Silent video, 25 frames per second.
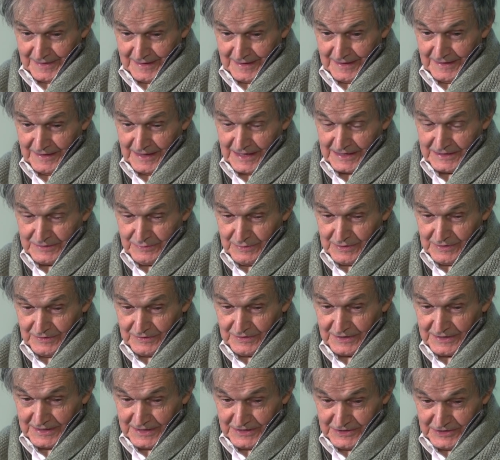And that's where you've
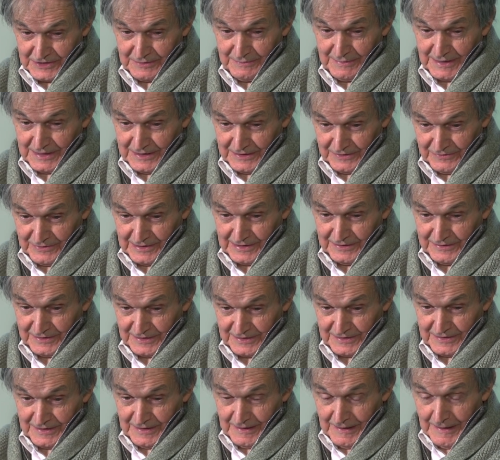got to get your mind around okay.
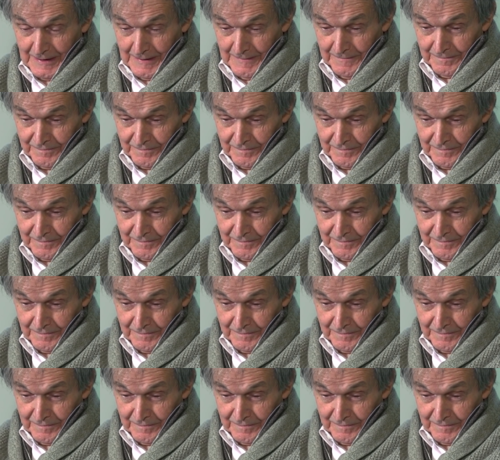it. Okay.